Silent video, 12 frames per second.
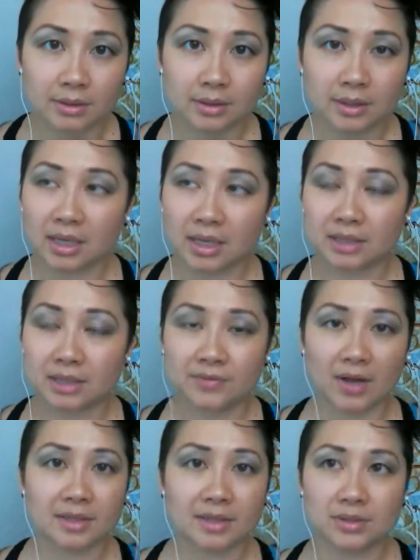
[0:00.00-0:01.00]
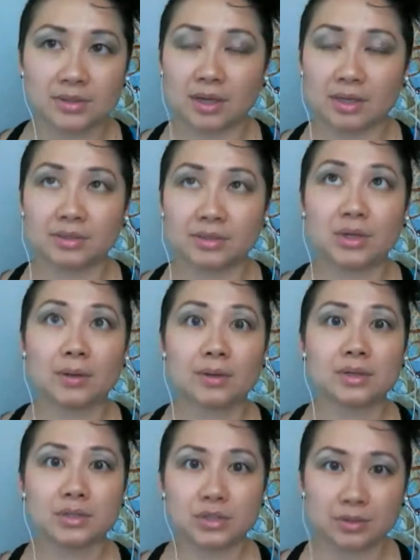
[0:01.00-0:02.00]
And I advise you, I
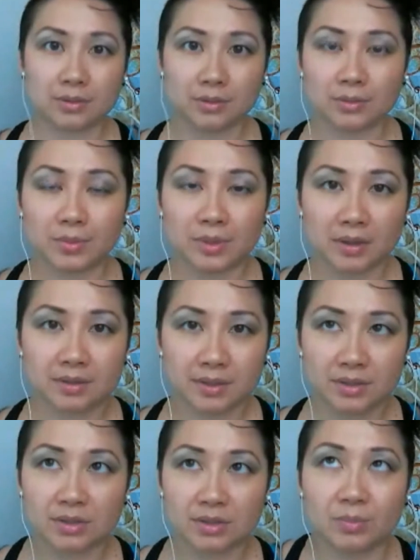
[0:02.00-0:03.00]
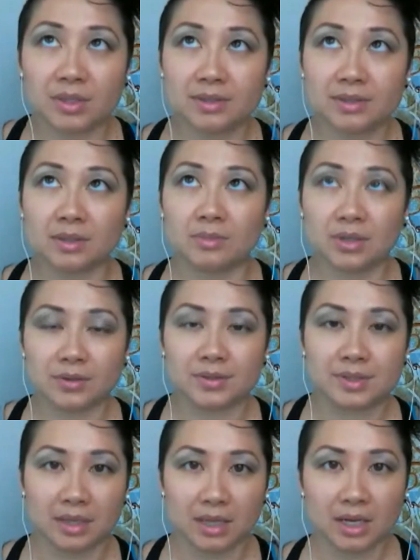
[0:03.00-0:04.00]
encourage you, because it took me some
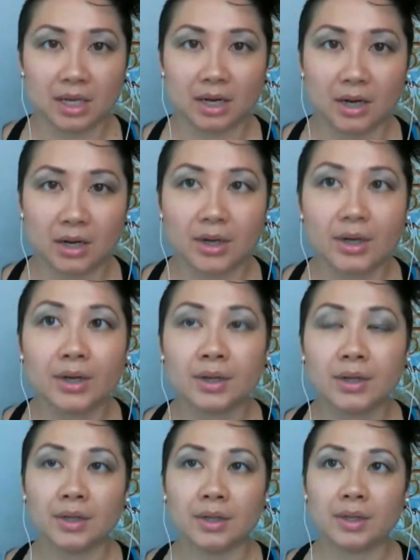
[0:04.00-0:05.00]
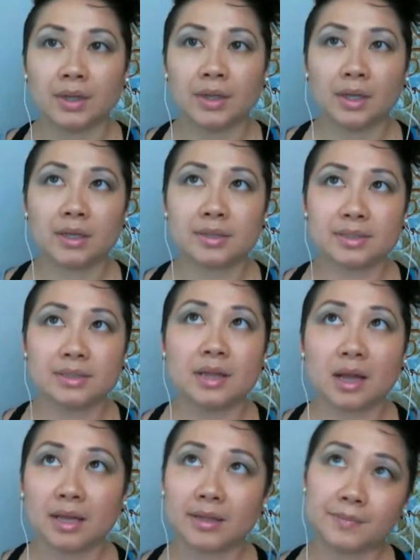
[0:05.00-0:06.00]
years to get here. It's
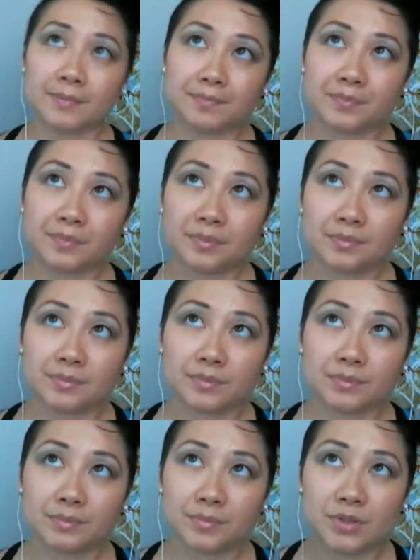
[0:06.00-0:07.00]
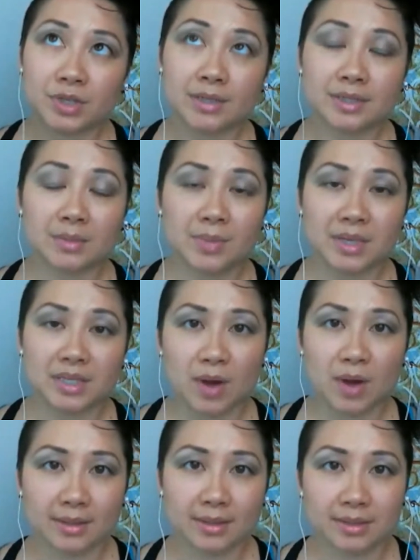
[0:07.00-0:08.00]
not chasing best
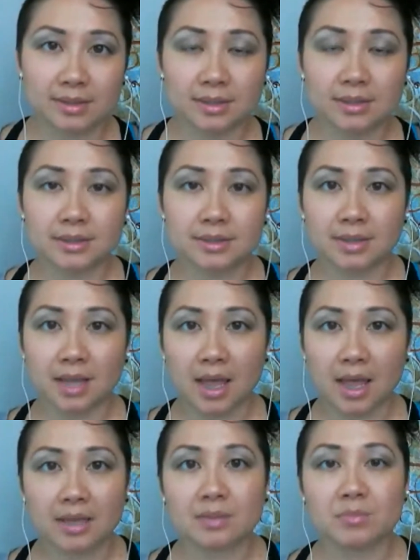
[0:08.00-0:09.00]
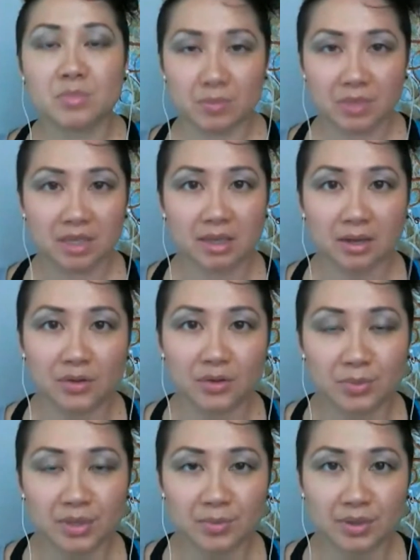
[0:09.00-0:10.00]
practices and mimicking
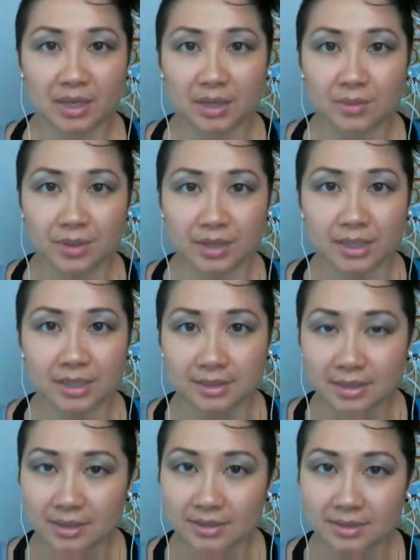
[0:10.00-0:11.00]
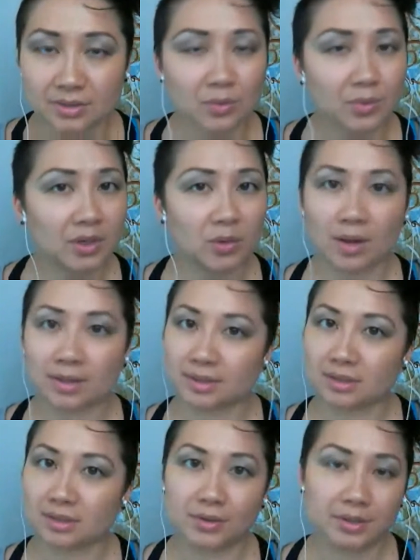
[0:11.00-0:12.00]
other people that already exist. Nobody wants
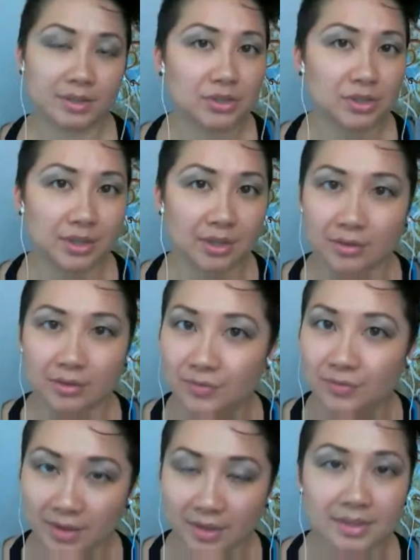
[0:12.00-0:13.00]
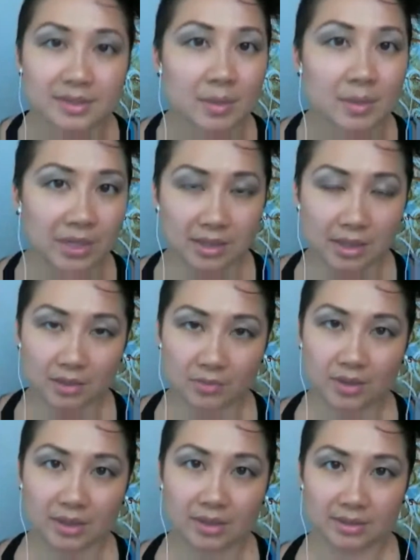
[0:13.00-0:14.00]
another edition of somebody that
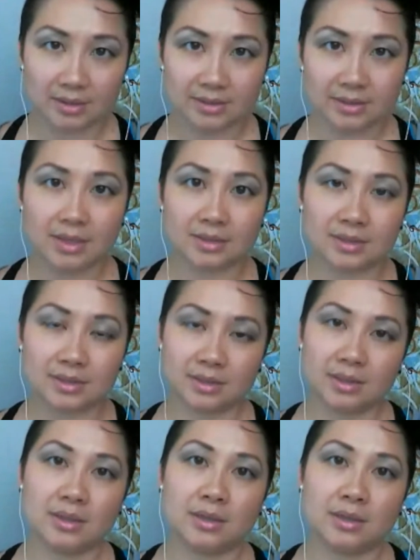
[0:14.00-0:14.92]
already exists.